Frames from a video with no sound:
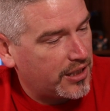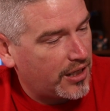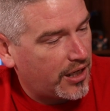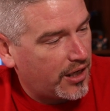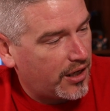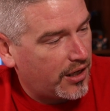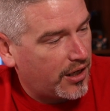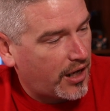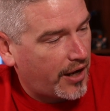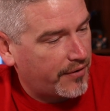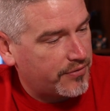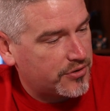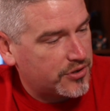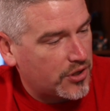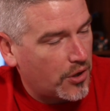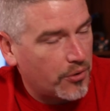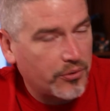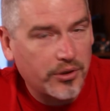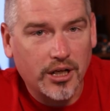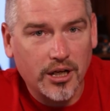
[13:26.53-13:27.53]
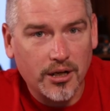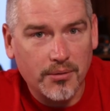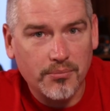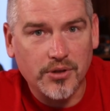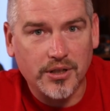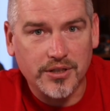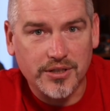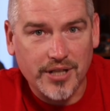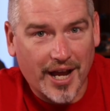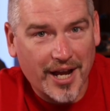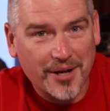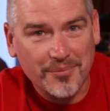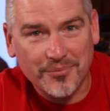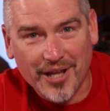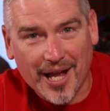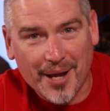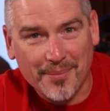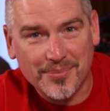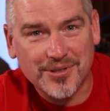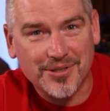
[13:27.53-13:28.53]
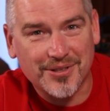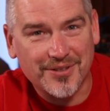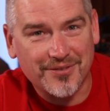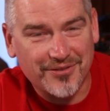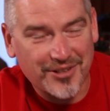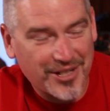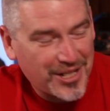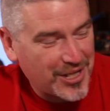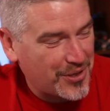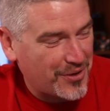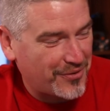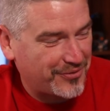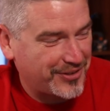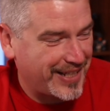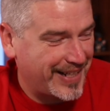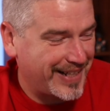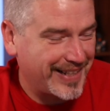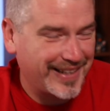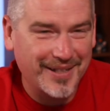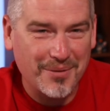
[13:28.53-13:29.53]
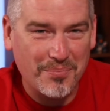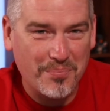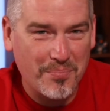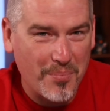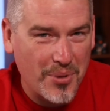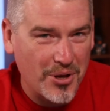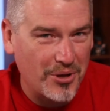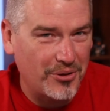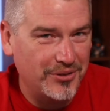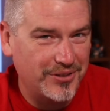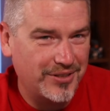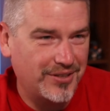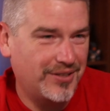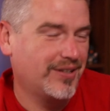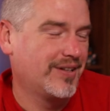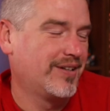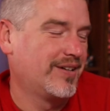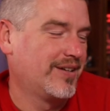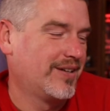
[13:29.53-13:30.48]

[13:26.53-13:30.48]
I've shown him the time lapse and the video of getting it built,